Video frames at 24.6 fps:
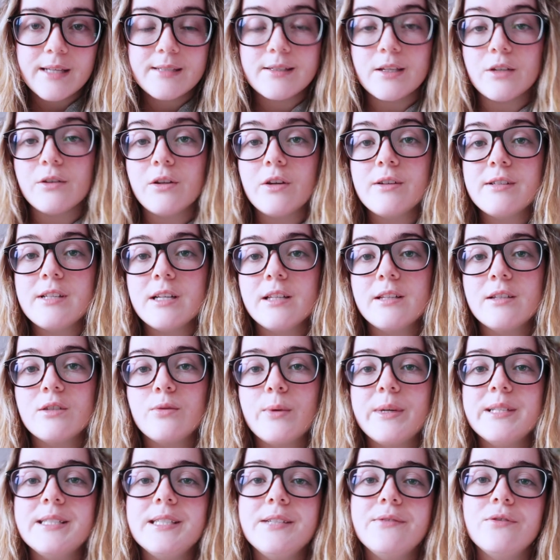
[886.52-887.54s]
So those are the
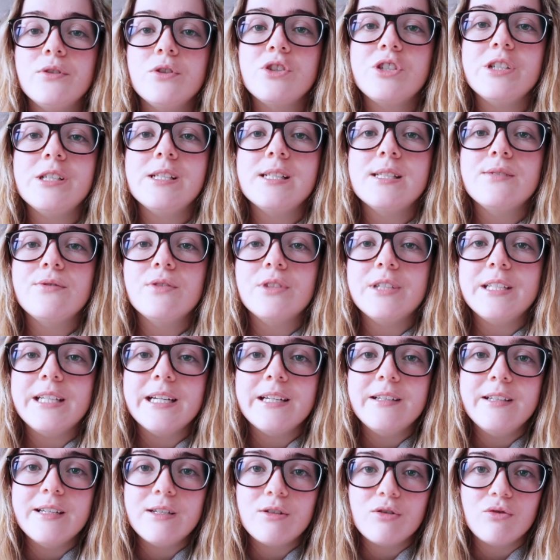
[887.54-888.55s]
24 sheets for the
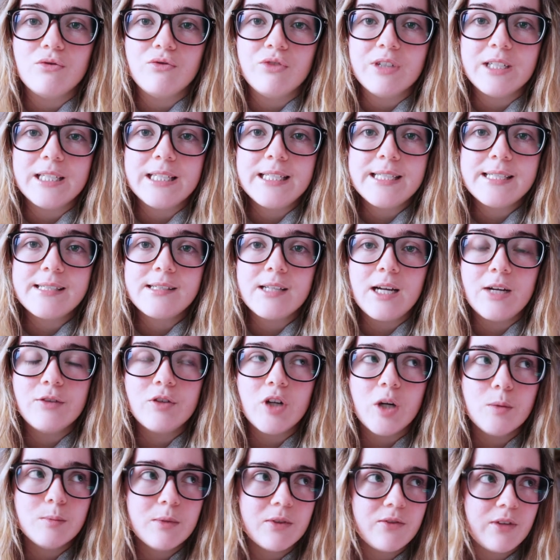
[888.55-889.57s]
initial release. I've
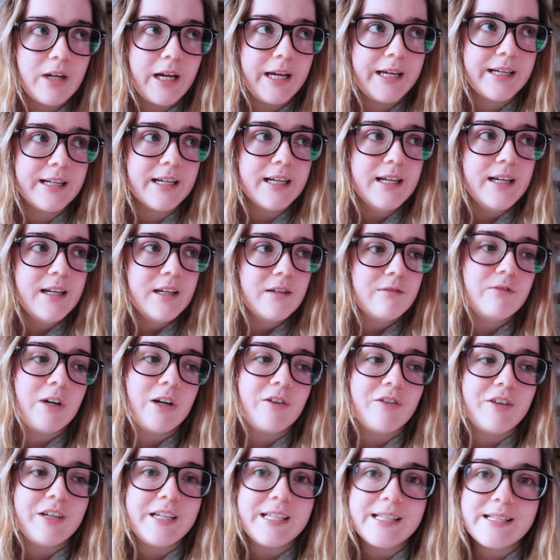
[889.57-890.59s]
gone with like
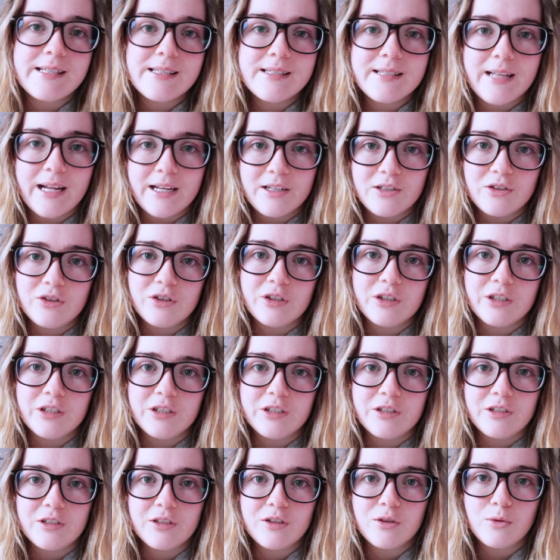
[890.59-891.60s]
very
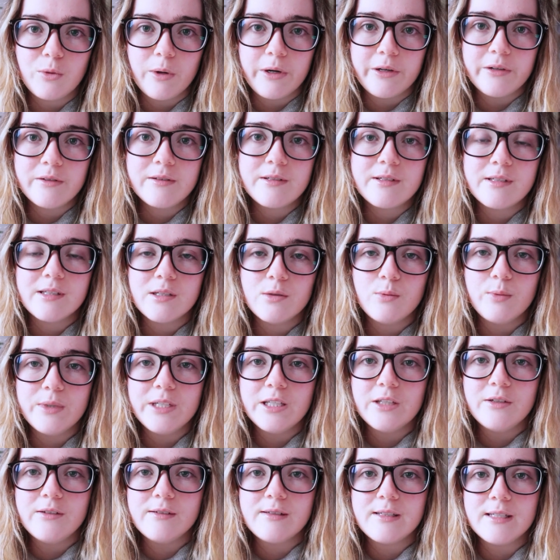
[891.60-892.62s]
standard quotes that we
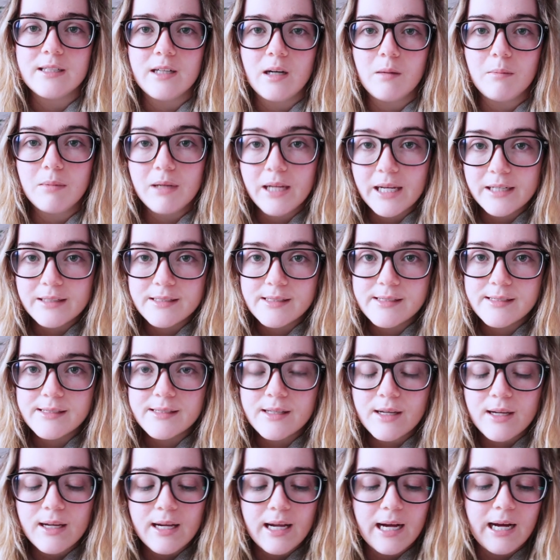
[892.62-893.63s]
use in our
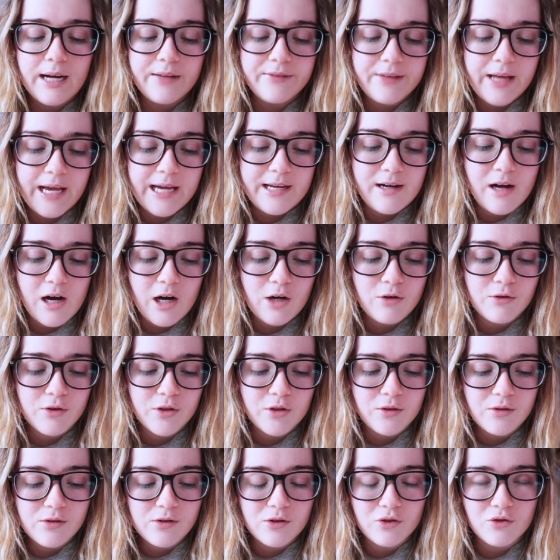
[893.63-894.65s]
planners, and then I'll
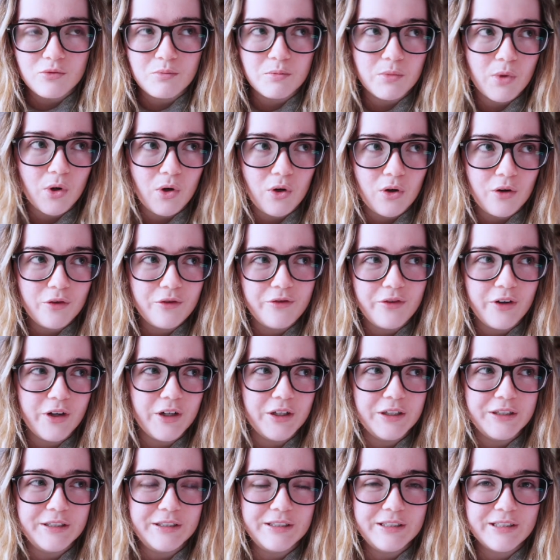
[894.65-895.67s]
do sort of more
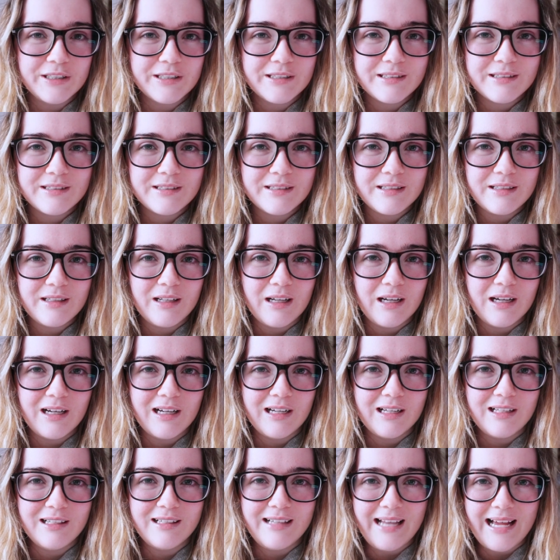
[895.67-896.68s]
fun,
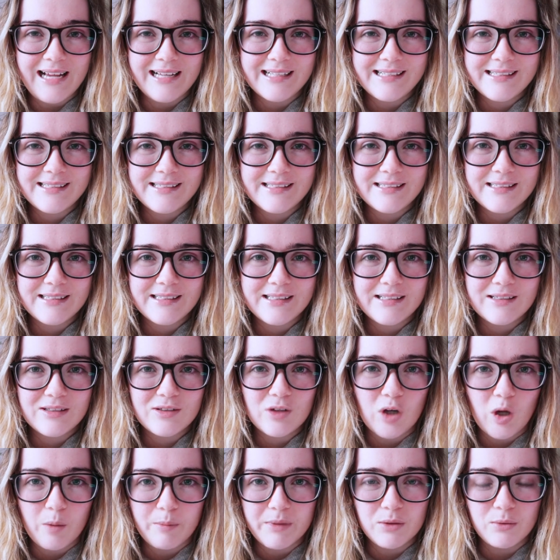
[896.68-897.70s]
less
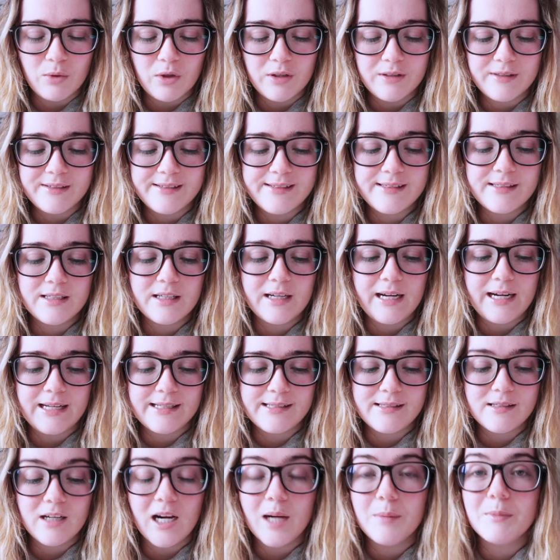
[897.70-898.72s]
common ones
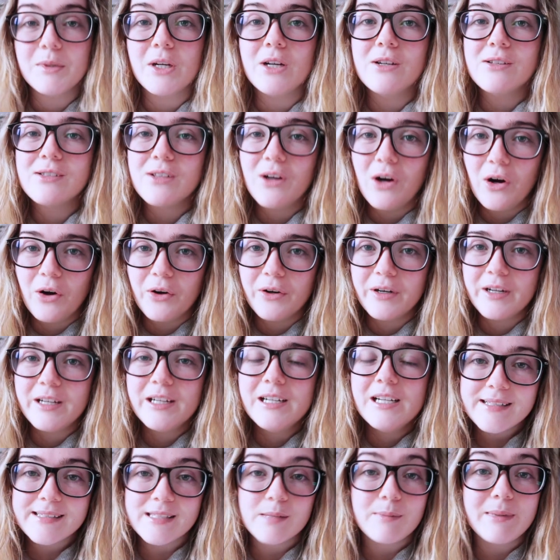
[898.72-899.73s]
as time goes on.
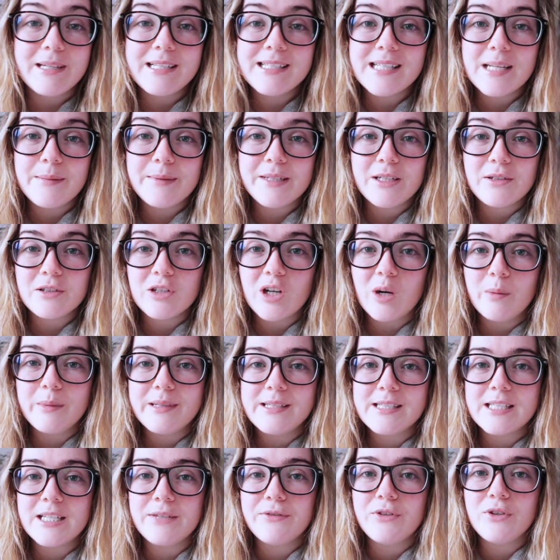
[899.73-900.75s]
So please let me know in the
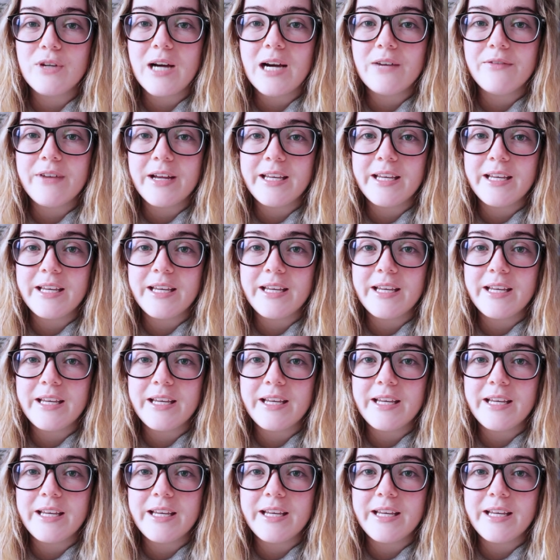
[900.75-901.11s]
comments if you have